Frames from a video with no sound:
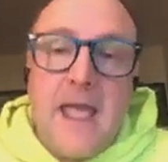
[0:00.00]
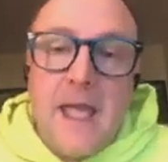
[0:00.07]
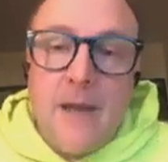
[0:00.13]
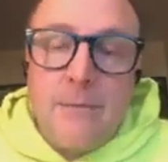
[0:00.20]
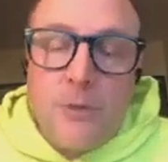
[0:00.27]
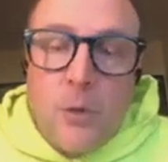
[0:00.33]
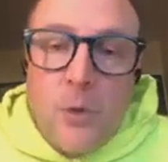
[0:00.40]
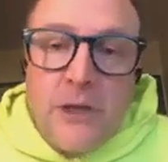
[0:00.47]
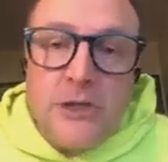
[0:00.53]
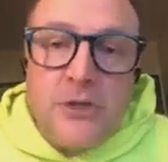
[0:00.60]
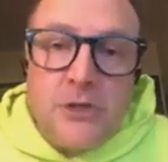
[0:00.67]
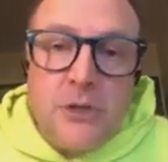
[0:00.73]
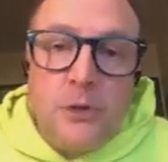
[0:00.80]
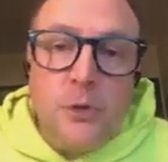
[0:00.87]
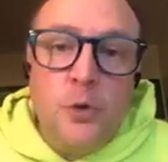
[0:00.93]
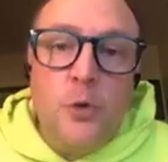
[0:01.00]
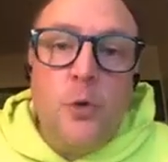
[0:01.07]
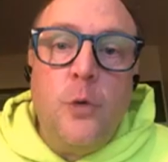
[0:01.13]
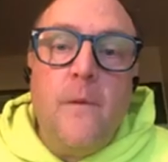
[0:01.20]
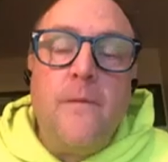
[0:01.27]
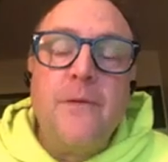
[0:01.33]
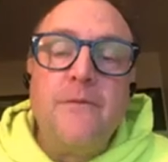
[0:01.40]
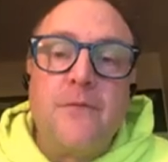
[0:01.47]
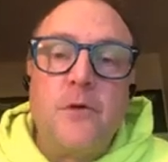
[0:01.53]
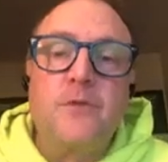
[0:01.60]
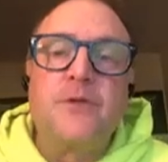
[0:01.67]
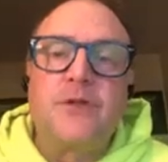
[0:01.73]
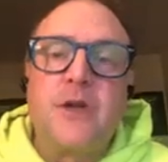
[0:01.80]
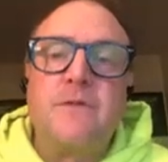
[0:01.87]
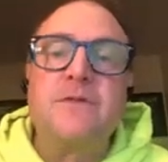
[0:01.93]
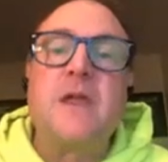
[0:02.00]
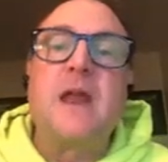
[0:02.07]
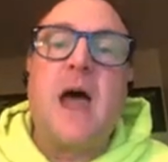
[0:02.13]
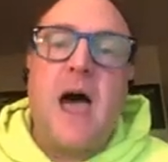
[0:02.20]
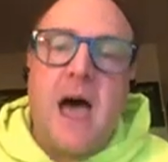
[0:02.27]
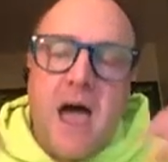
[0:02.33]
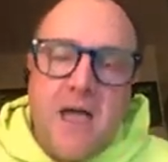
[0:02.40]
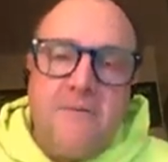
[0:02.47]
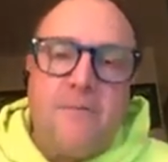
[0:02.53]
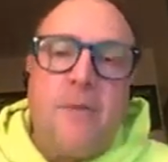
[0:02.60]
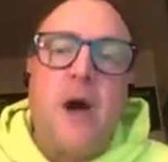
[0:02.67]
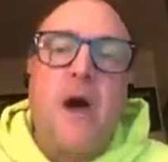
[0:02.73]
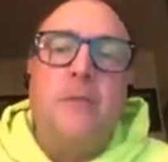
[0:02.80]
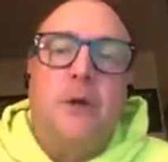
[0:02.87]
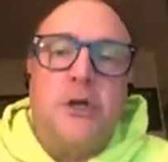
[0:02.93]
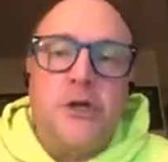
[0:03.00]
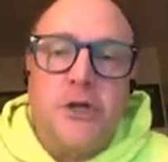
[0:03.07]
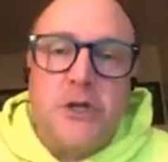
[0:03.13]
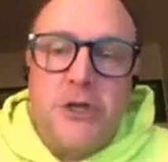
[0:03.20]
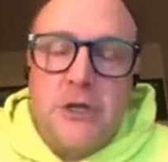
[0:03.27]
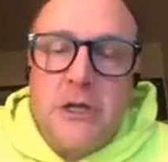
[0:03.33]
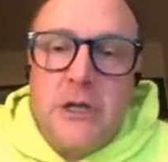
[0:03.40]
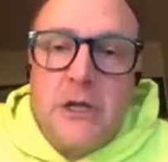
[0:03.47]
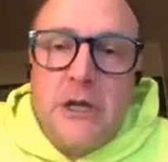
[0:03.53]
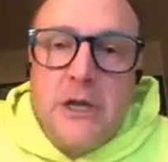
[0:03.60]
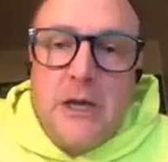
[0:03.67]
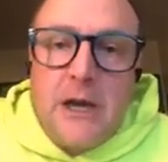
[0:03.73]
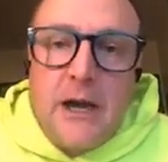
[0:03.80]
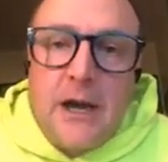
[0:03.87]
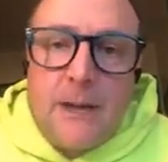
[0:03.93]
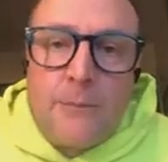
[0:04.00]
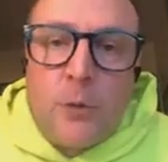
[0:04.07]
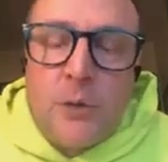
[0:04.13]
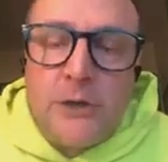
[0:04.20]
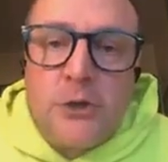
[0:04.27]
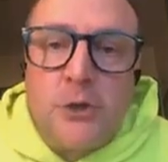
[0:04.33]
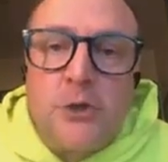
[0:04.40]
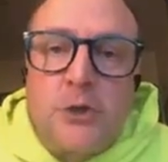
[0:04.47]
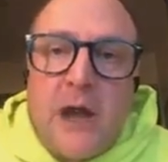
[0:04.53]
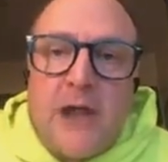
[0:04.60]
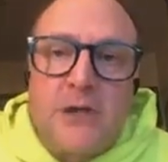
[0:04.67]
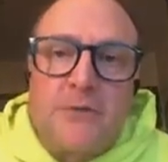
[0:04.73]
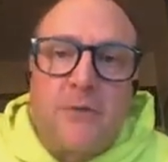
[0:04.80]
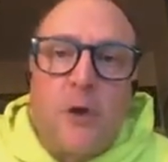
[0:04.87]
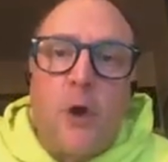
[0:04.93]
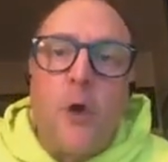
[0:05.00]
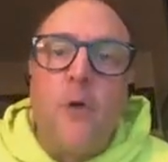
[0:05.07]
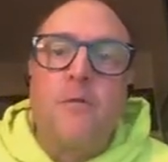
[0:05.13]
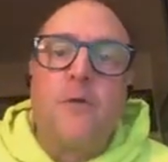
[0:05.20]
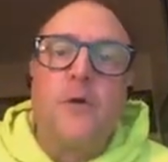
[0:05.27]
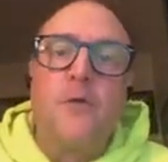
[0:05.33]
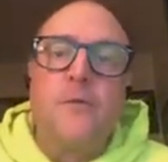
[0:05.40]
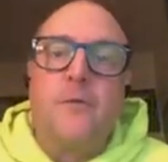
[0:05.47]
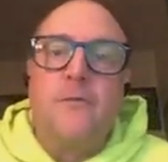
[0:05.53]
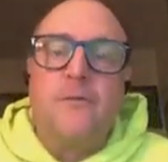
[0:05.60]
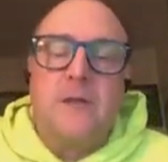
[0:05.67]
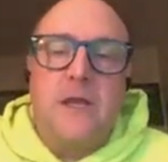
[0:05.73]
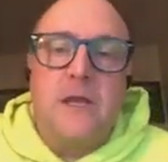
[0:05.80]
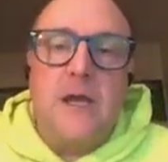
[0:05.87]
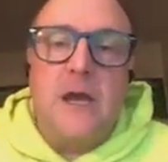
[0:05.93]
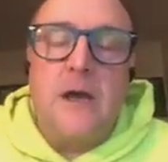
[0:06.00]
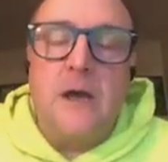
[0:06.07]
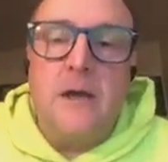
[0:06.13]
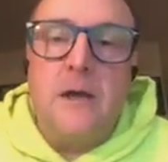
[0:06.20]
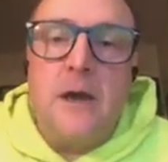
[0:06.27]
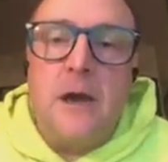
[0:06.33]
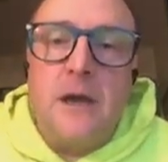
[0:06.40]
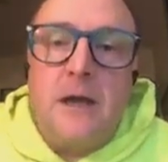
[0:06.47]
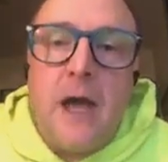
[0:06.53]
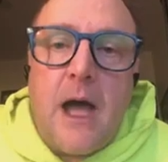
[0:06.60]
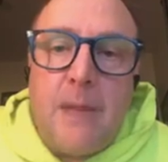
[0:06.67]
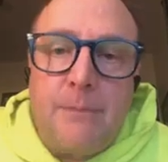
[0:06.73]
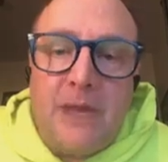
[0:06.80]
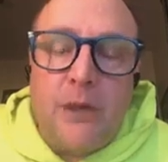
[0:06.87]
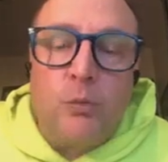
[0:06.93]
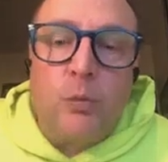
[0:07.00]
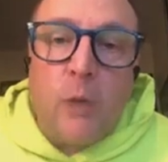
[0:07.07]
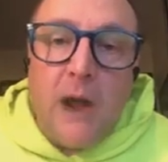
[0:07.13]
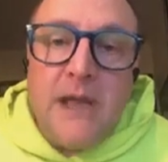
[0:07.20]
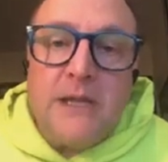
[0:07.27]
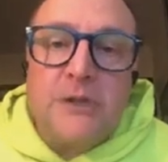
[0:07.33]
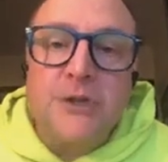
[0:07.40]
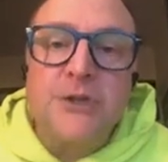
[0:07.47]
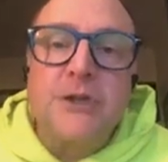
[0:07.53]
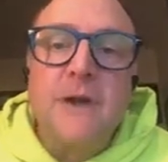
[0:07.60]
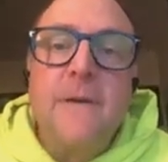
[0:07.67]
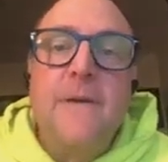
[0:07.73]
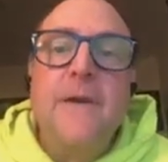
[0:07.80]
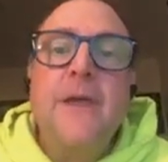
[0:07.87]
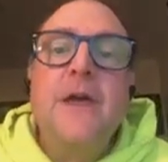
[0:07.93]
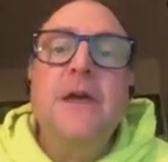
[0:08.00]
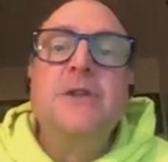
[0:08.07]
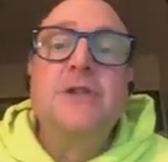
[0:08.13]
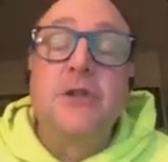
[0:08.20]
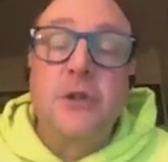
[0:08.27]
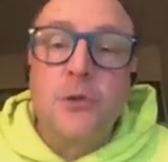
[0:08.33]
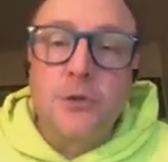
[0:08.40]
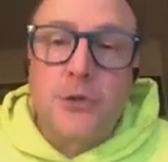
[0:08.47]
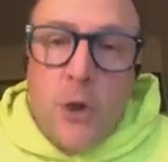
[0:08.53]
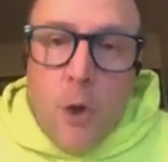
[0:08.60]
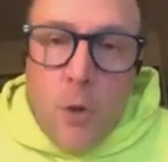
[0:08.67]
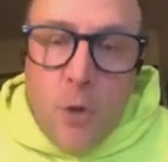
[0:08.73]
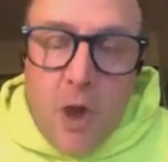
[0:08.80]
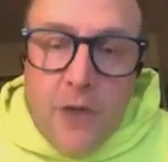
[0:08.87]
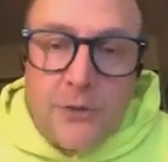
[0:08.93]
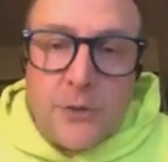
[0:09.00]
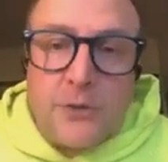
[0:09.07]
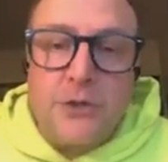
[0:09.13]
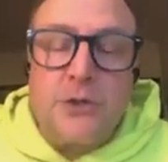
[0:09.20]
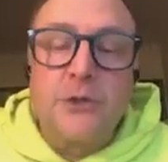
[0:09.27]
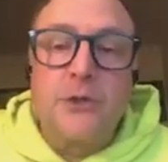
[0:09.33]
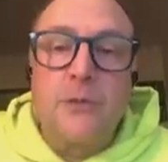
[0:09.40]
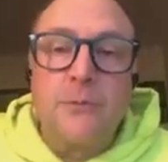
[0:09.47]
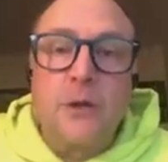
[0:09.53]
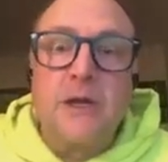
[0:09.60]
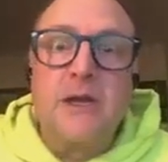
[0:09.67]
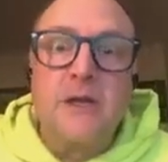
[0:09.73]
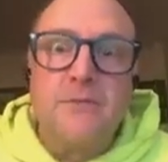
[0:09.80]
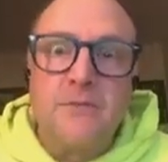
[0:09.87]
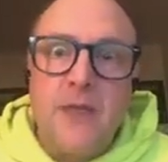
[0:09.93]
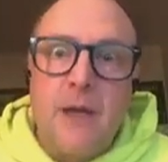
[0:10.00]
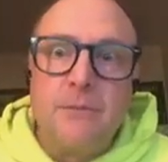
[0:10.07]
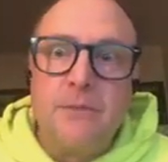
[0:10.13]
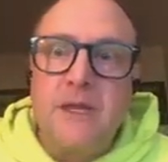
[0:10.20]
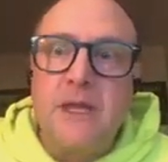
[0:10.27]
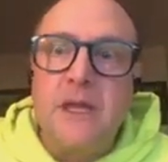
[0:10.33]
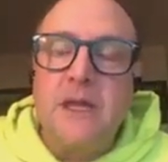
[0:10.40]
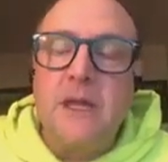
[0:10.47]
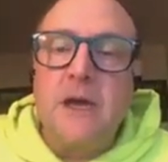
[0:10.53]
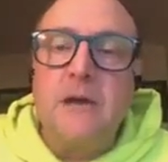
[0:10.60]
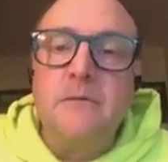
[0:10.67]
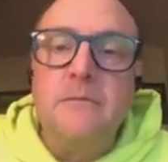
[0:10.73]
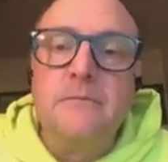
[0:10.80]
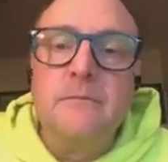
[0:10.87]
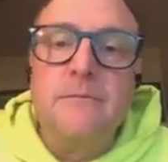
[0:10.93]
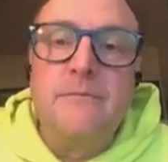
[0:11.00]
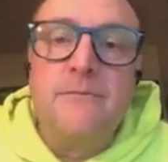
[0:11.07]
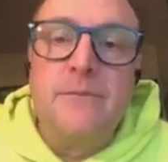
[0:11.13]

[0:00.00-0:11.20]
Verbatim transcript: I am going to, for the stuff that I've published, I'm going to transfer over the IP rights to those co-authors. So I'm going to give them the